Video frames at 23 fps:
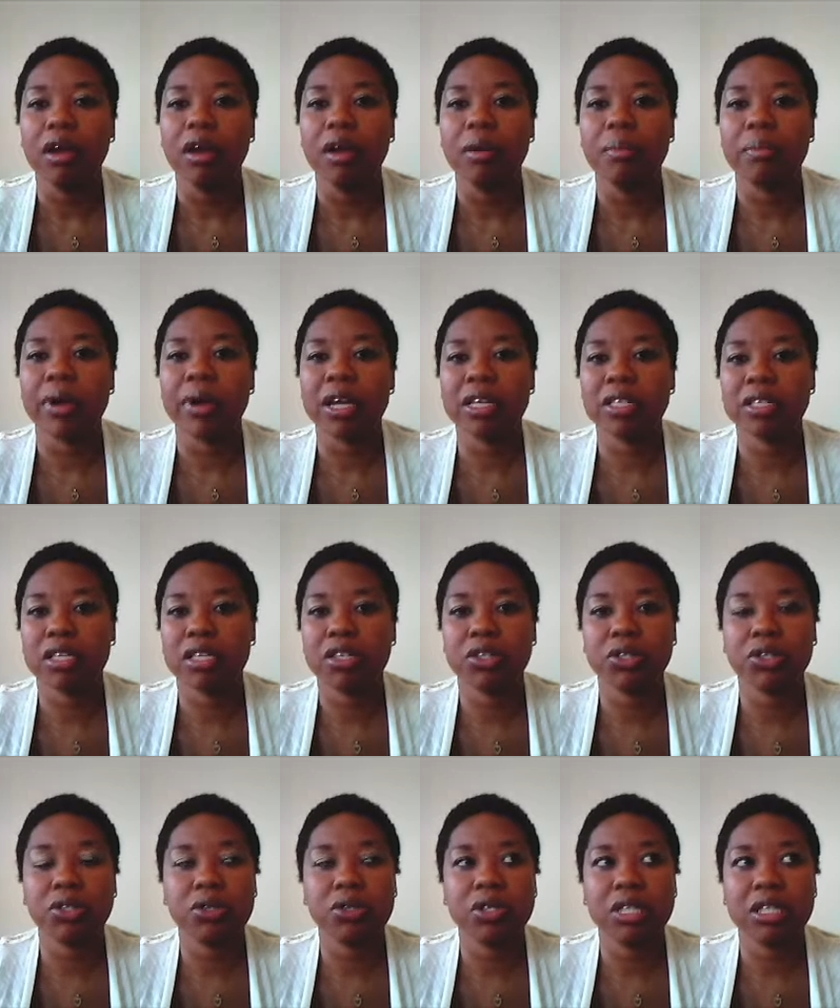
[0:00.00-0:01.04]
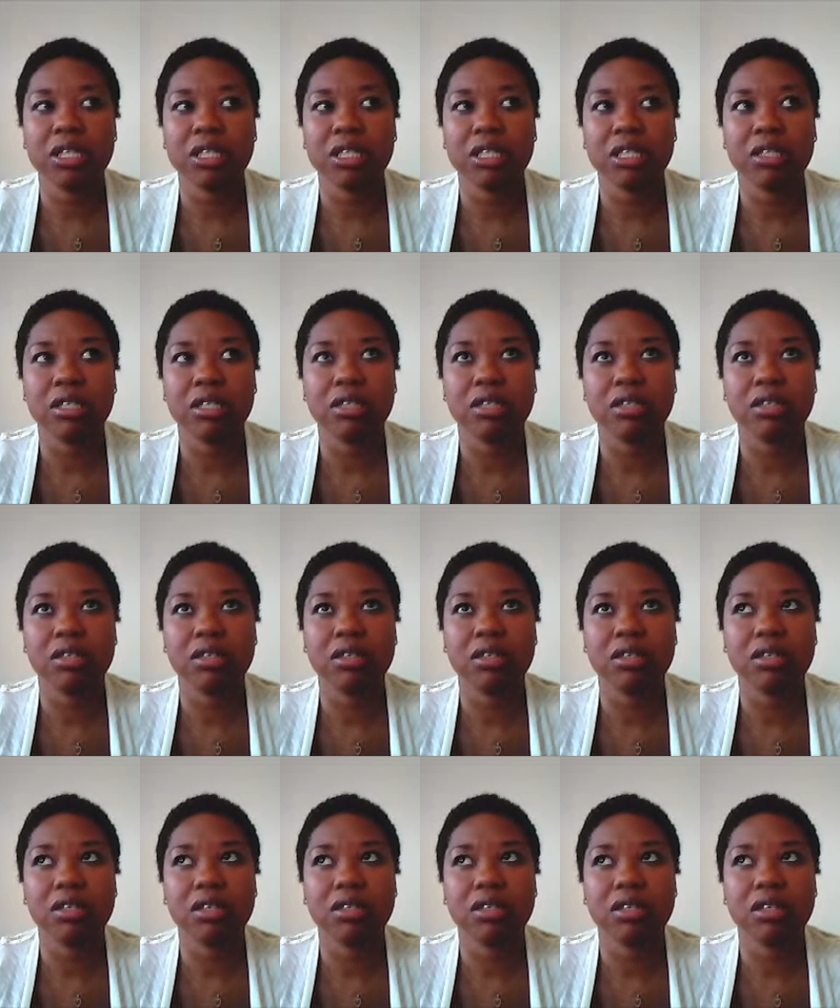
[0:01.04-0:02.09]
breast issue doesn't
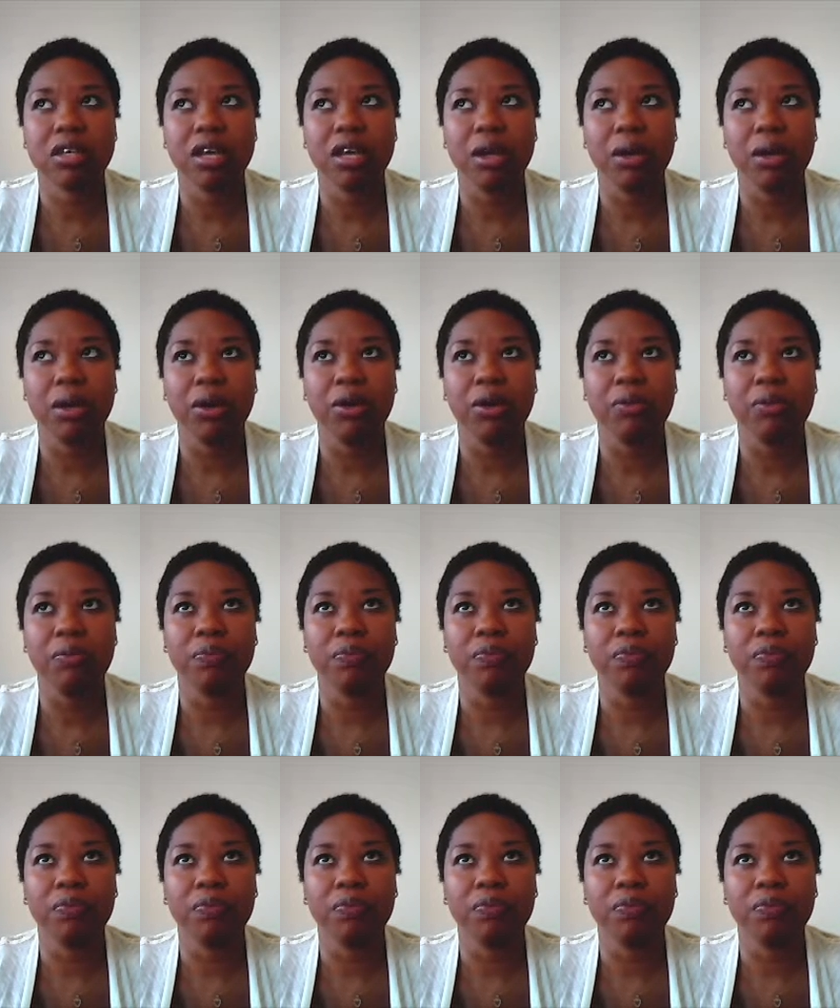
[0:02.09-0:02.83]
um,